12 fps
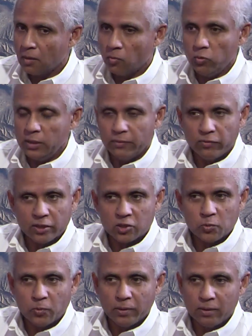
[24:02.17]
we never
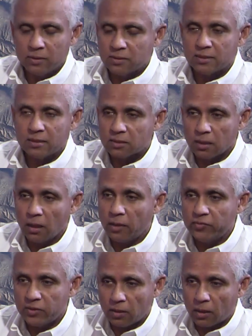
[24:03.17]
experienced this
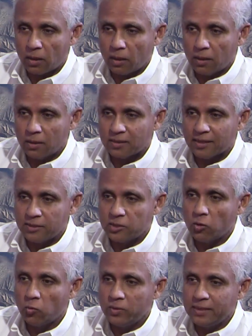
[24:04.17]
love in our heart
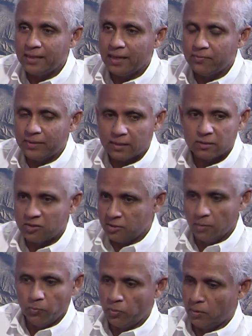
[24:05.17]
until we gave that
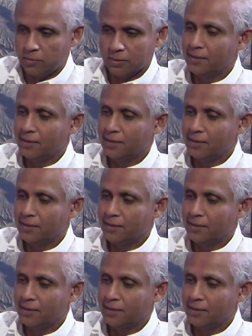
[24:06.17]
simple